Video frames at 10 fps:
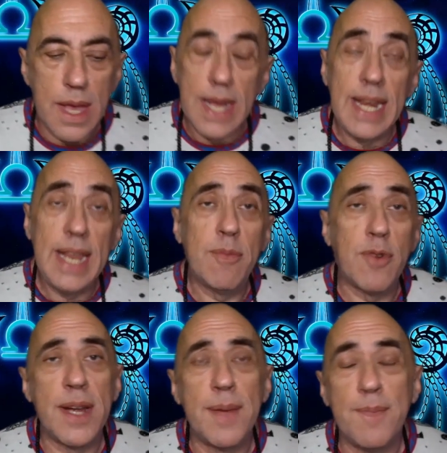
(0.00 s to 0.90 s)

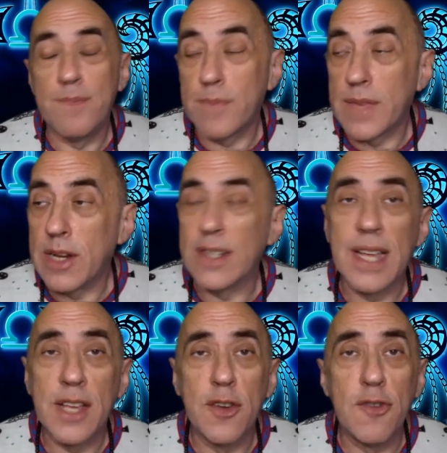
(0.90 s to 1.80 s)
Libra, it looks
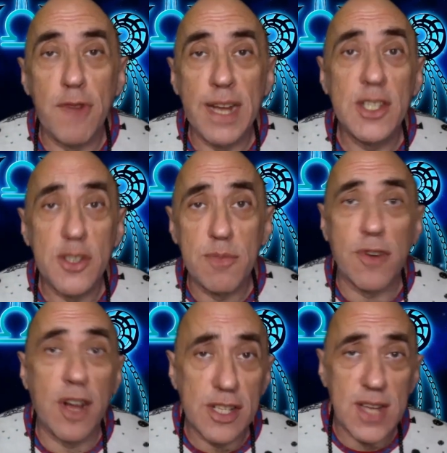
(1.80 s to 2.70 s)
like you're ready to
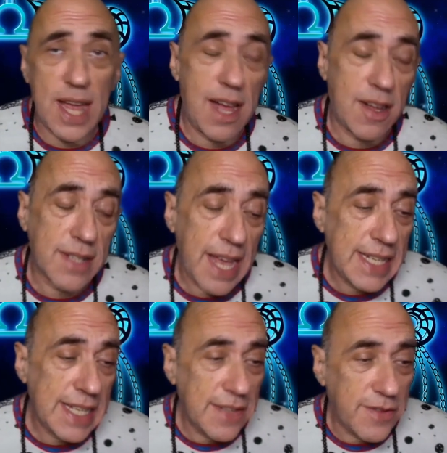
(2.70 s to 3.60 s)
branch out.
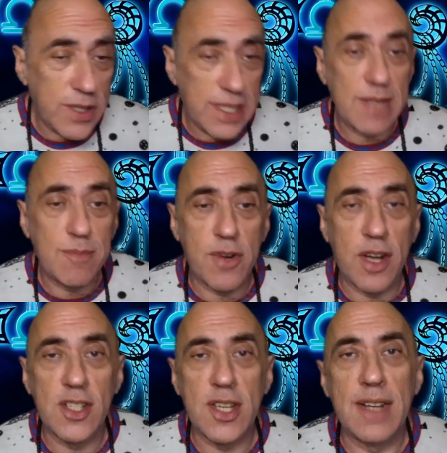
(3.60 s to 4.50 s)
And if you did
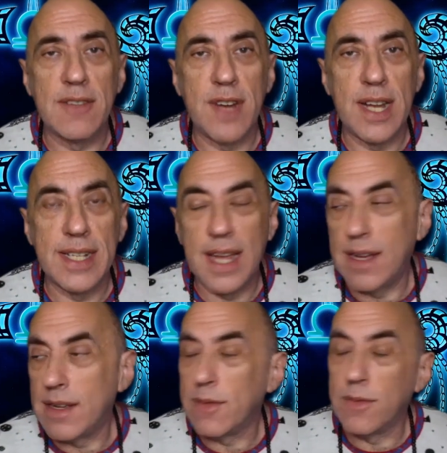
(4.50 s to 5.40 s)
branch out right
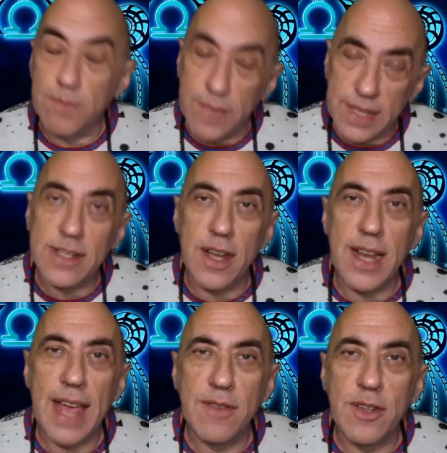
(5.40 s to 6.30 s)
now, it's going to
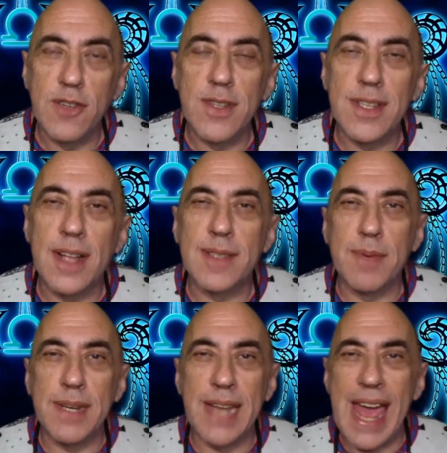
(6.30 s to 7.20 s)
have good results.
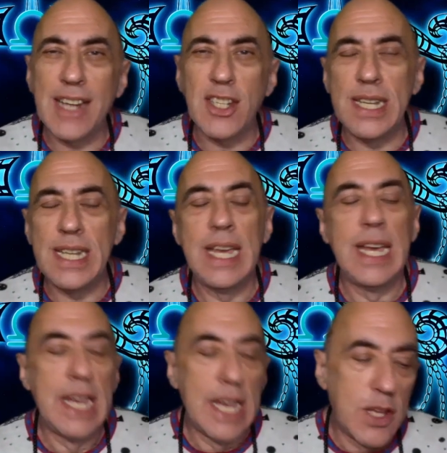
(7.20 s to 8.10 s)
But actually,
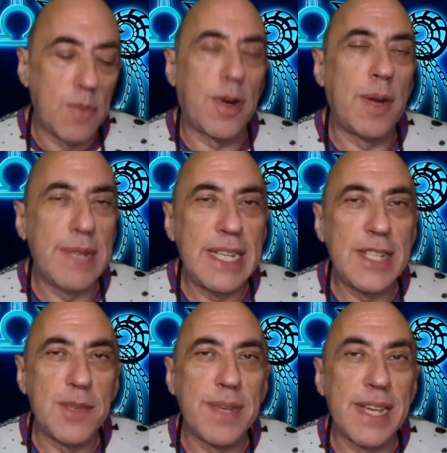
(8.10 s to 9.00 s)
you probably need
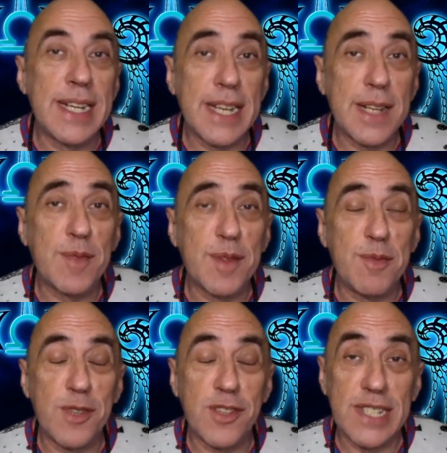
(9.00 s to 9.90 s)
to be a little bit
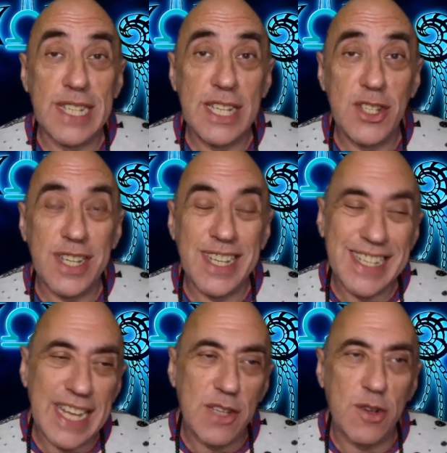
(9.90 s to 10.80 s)
more strategic and
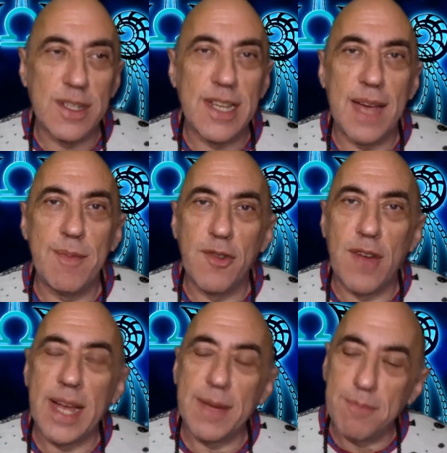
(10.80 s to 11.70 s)
get your timing
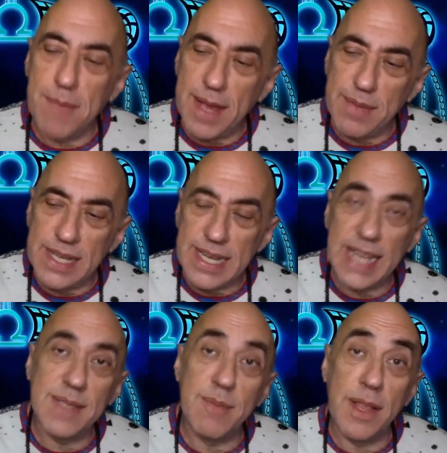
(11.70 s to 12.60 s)
right. Maybe
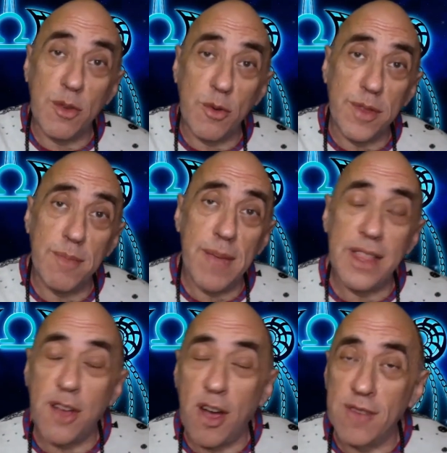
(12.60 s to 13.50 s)
next month or the
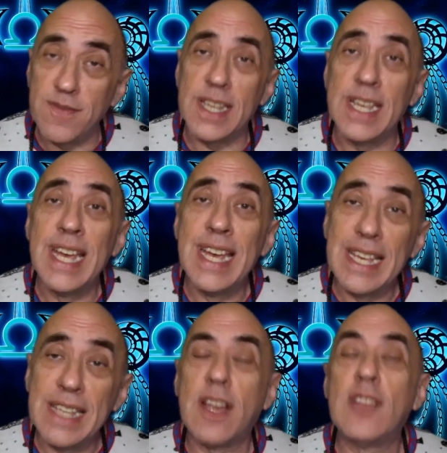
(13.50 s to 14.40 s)
month after
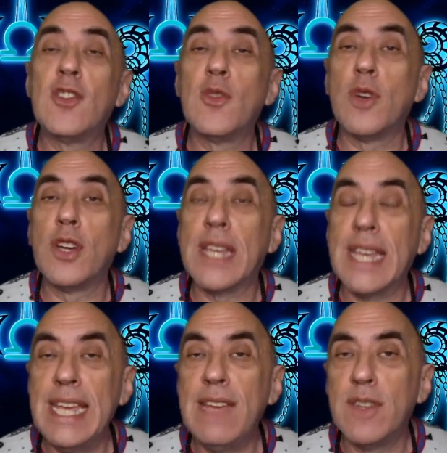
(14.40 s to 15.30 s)
is going to work
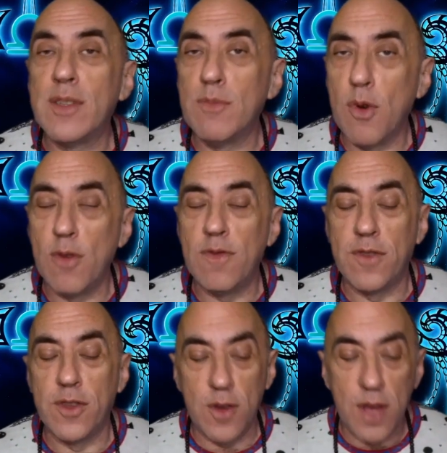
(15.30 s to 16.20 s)
even more for
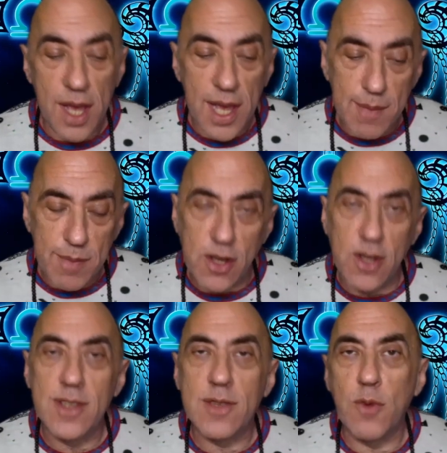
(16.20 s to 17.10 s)
you
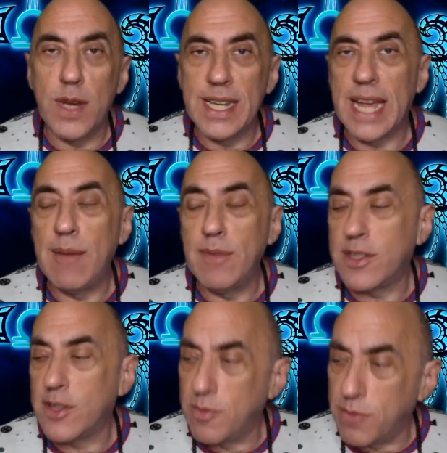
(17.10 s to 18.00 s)
because when it comes
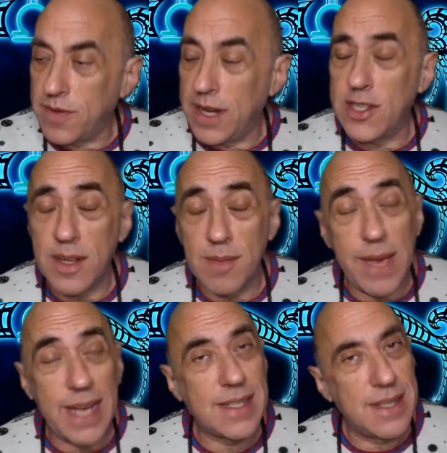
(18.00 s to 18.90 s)
to professional
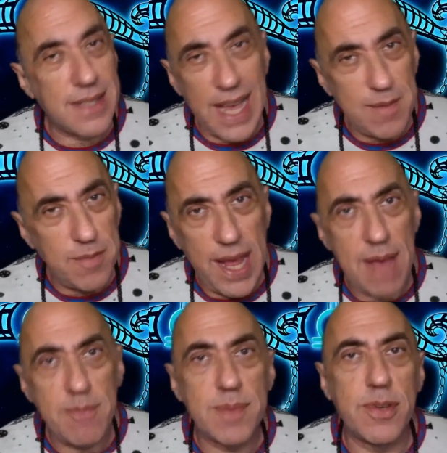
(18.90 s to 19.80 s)
matters and
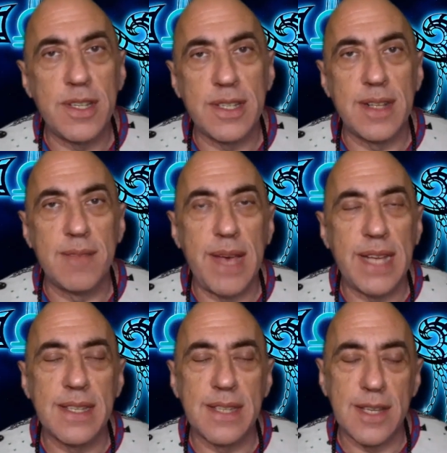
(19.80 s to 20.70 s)
perhaps personal
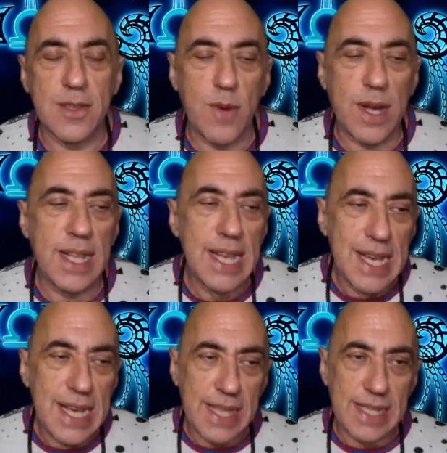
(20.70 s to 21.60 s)
matters as well,
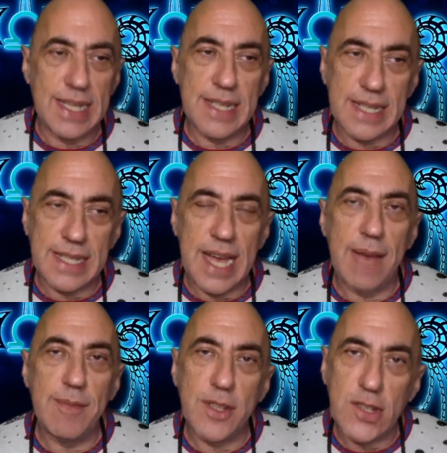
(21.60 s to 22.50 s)
this is a
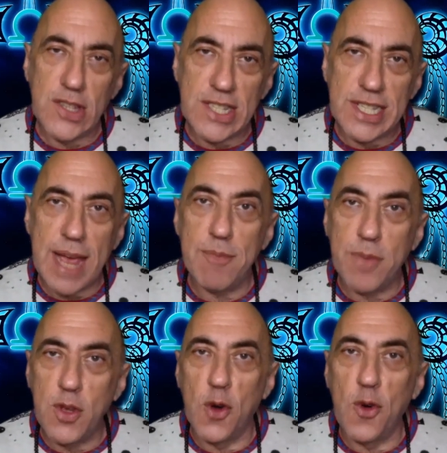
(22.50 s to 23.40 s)
time to stamp
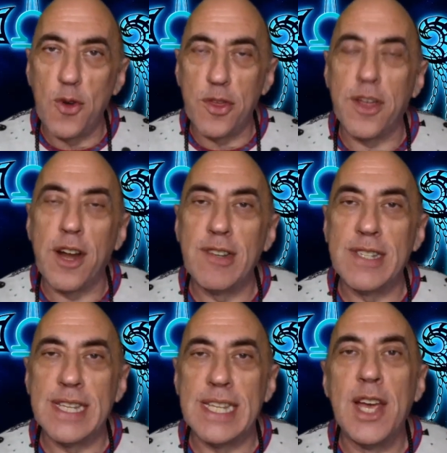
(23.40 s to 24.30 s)
your
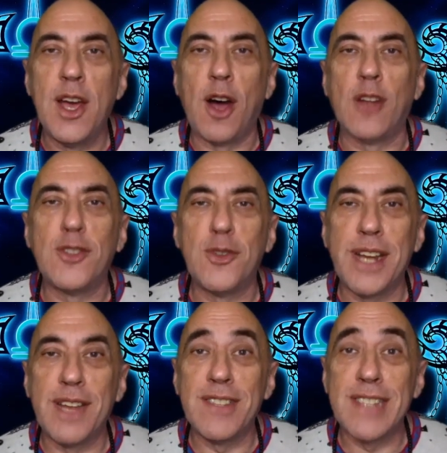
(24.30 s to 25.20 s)
authority onto
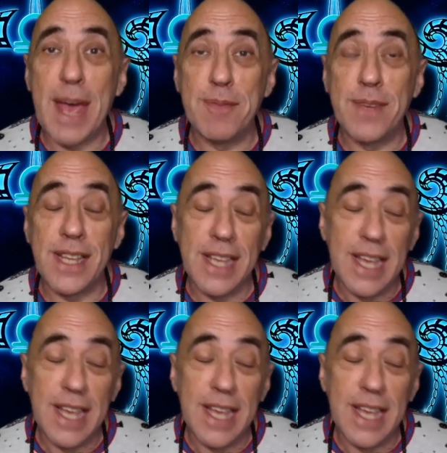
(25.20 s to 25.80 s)
whatever's happening.